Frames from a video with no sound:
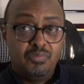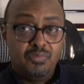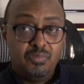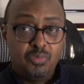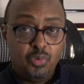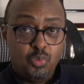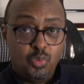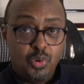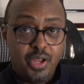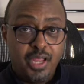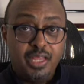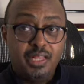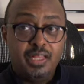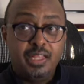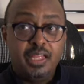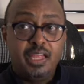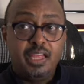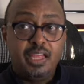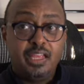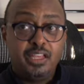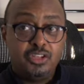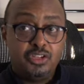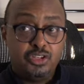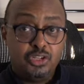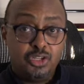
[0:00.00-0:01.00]
wailing
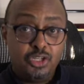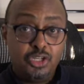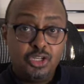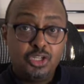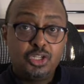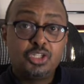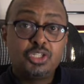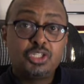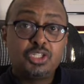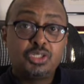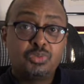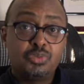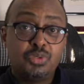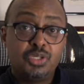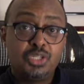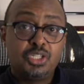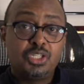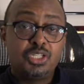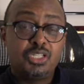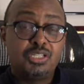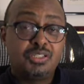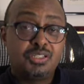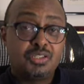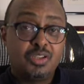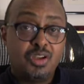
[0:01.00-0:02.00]
a dirge, which
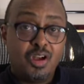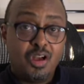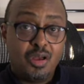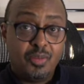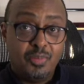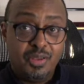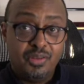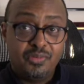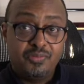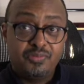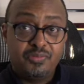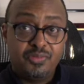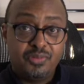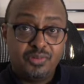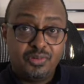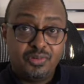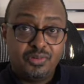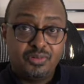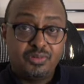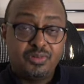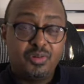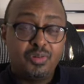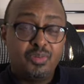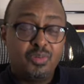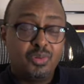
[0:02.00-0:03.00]
is common
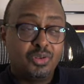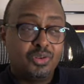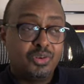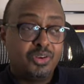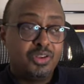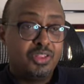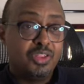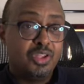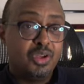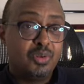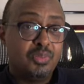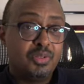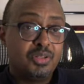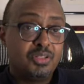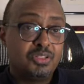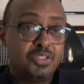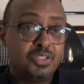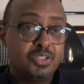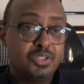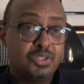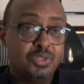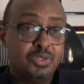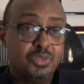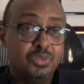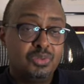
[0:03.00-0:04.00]
for older Ethiopians to
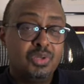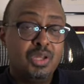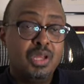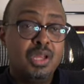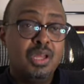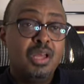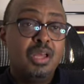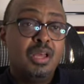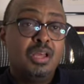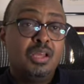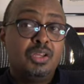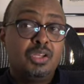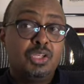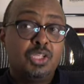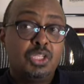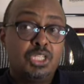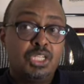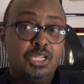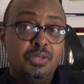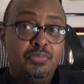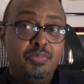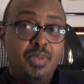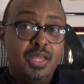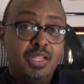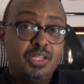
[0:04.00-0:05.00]
do,
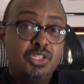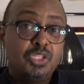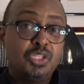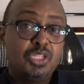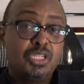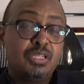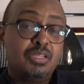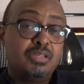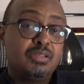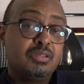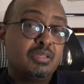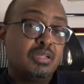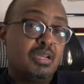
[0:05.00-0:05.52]
she mentioned